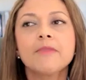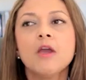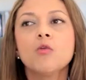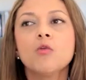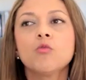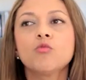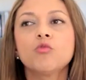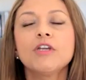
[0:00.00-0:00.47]

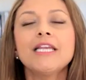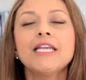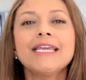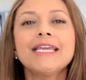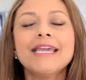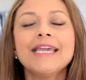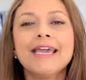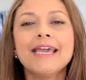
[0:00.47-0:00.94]

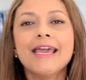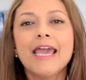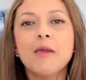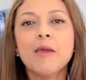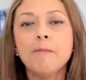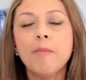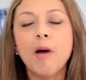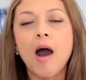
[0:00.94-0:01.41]
really
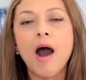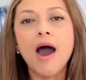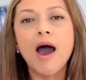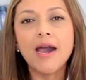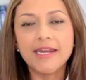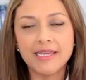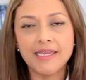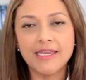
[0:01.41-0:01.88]

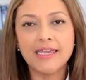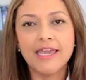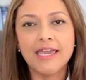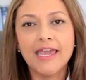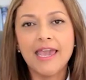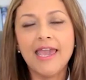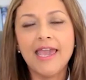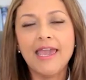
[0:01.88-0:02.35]

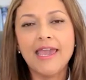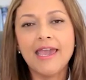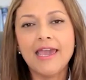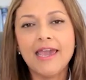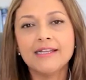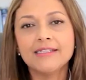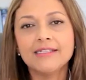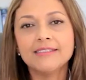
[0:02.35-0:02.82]
embody.
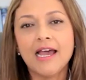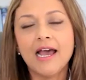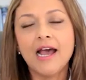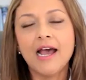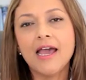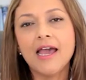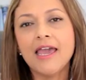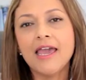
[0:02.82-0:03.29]
And
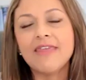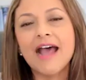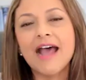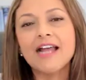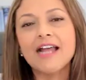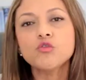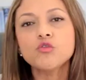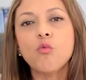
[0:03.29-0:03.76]

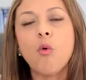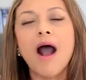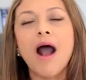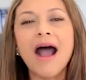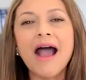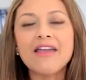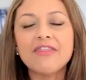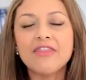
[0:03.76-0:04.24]
that's
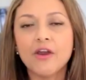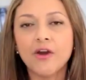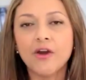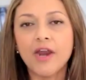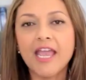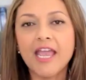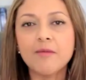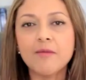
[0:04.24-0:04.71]
why
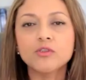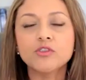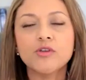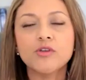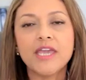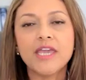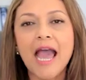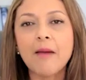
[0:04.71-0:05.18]
they're able
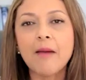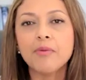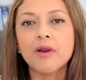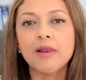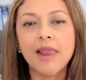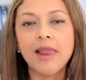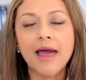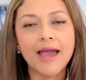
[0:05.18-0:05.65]
to
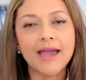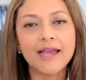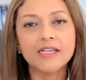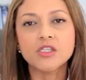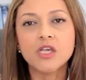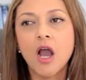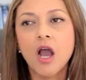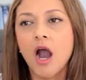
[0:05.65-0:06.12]

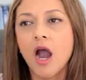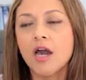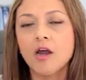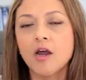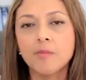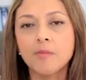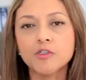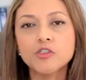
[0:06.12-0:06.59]
capitalize
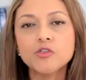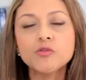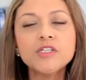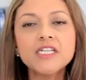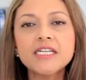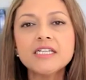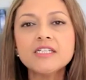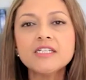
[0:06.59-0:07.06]
on
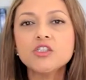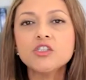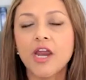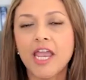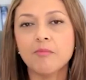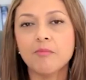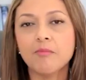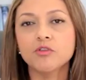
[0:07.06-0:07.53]
opportunities. They're
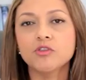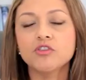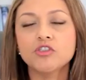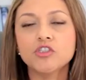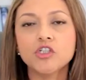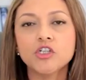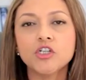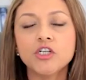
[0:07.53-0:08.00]
able
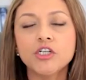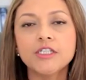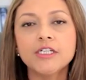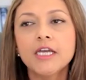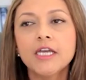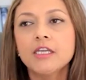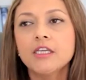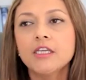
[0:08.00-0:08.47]
to
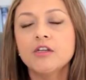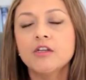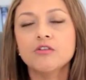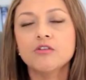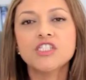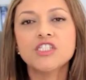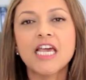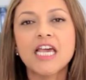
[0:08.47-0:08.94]
turn,
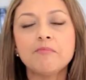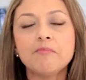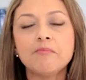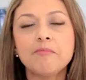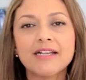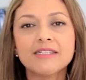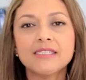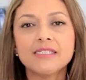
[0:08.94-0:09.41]

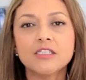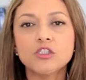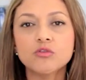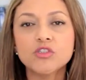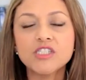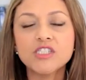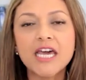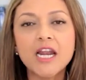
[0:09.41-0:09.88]
setbacks
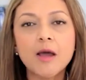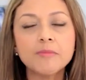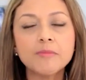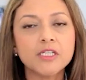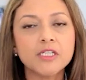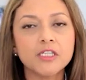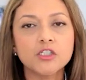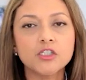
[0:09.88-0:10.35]
into
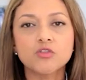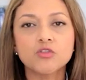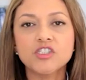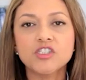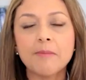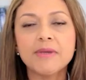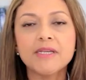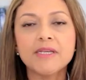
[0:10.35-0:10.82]
setups, into
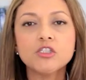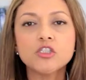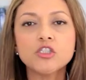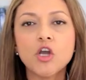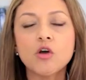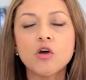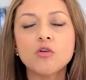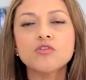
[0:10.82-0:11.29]
stepping
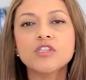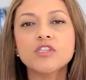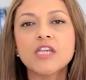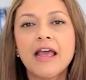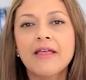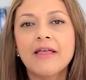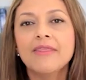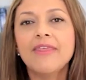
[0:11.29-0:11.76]
stones
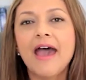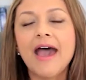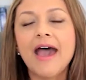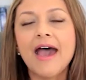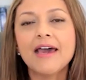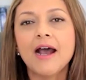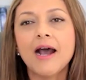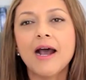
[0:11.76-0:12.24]
that